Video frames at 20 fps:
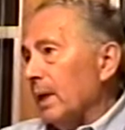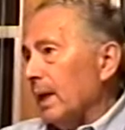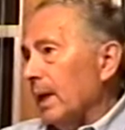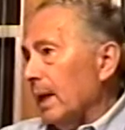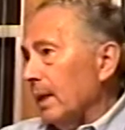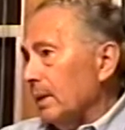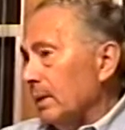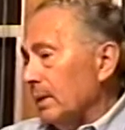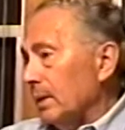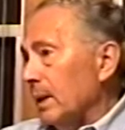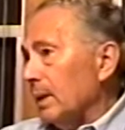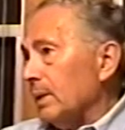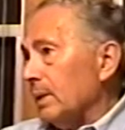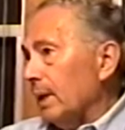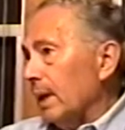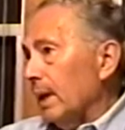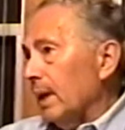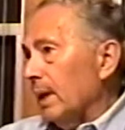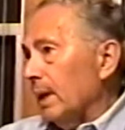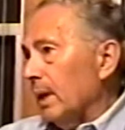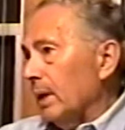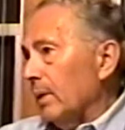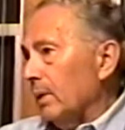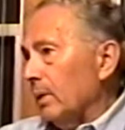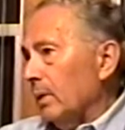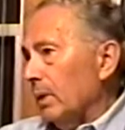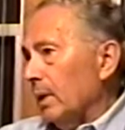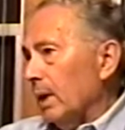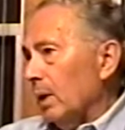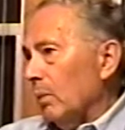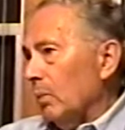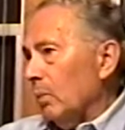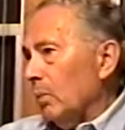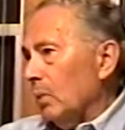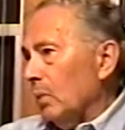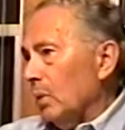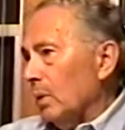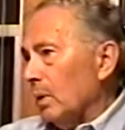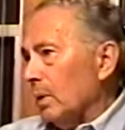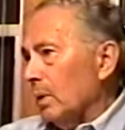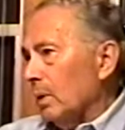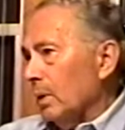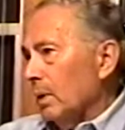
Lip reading: against us getting into that war.